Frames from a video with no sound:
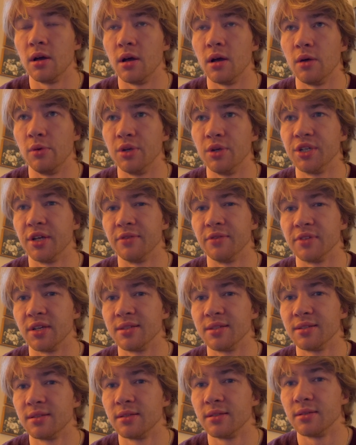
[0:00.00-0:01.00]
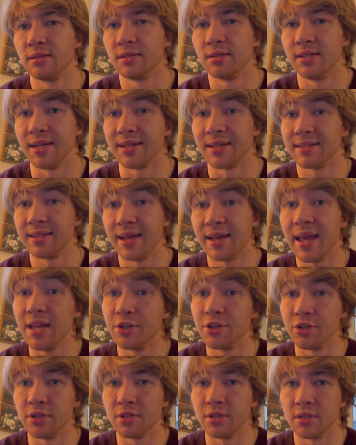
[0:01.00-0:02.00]
which gives us 6
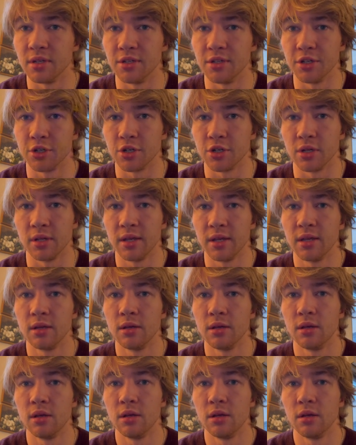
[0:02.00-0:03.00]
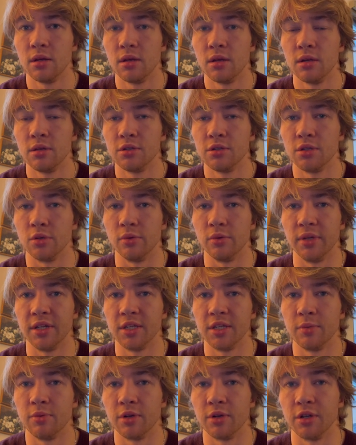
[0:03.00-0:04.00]
H's additionally. So we'll need
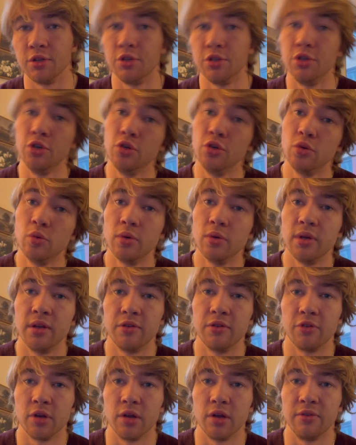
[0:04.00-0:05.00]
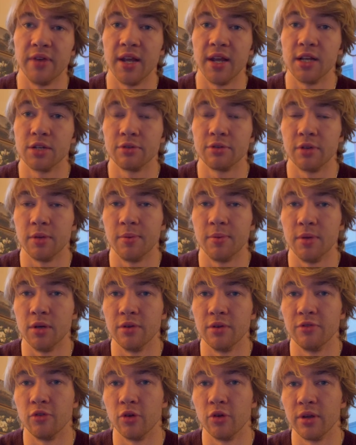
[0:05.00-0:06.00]
to put a 2 in front of
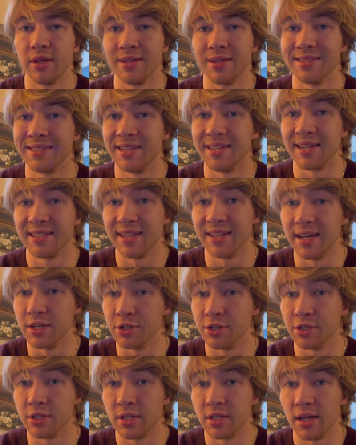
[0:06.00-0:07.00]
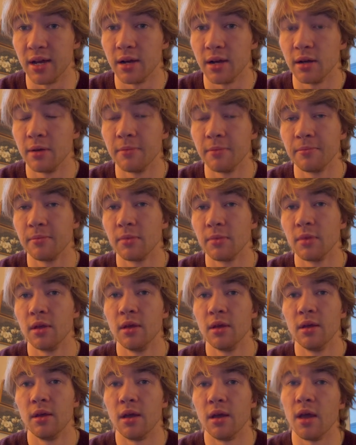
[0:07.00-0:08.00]
H3PO4 to get 6 H's there.
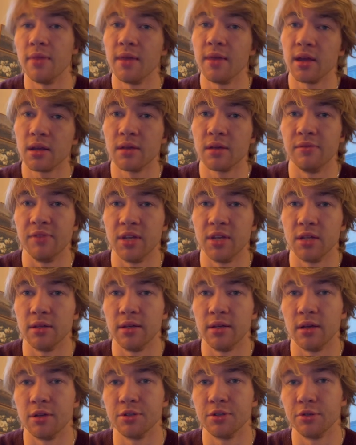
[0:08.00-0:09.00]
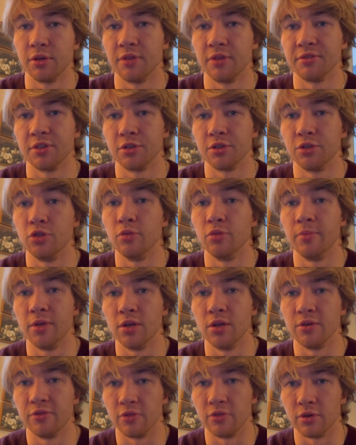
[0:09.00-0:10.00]
And that conveniently also gives us 2
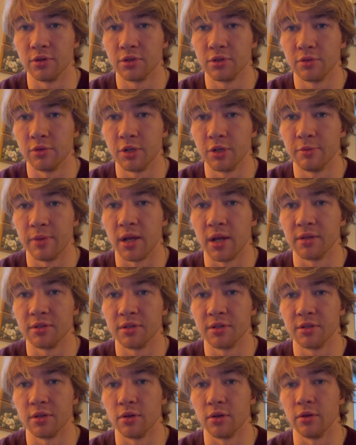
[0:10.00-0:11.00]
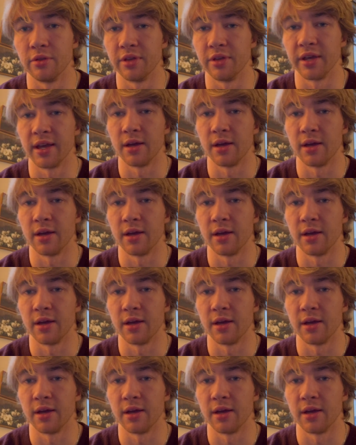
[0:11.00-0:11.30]
PO4s, which balances the whole thing